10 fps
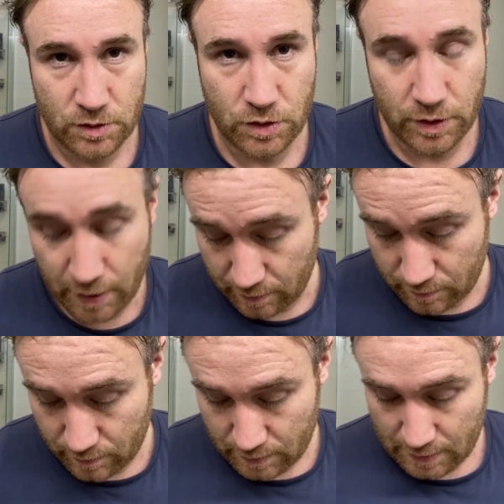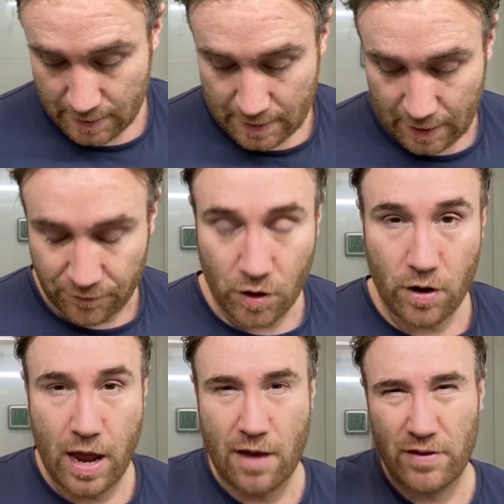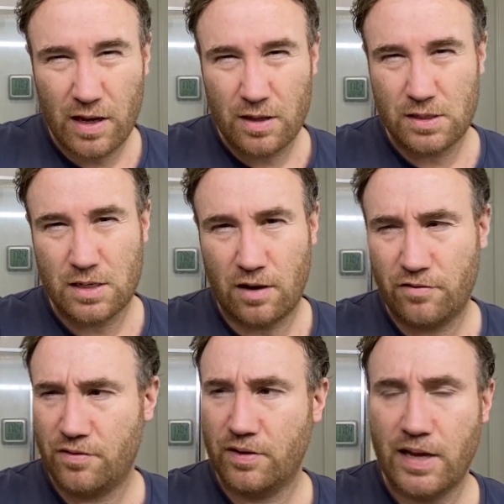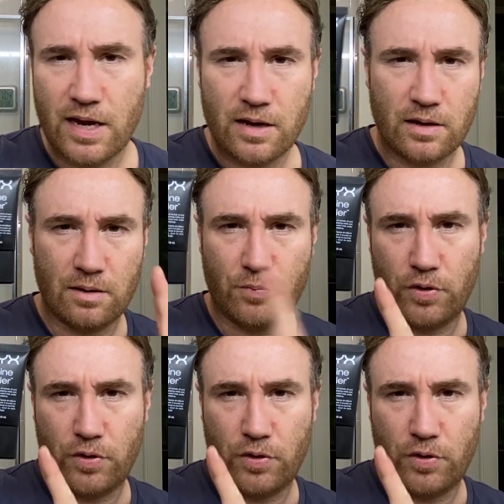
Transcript: So yeah, if you don't have any of this stuff, get it,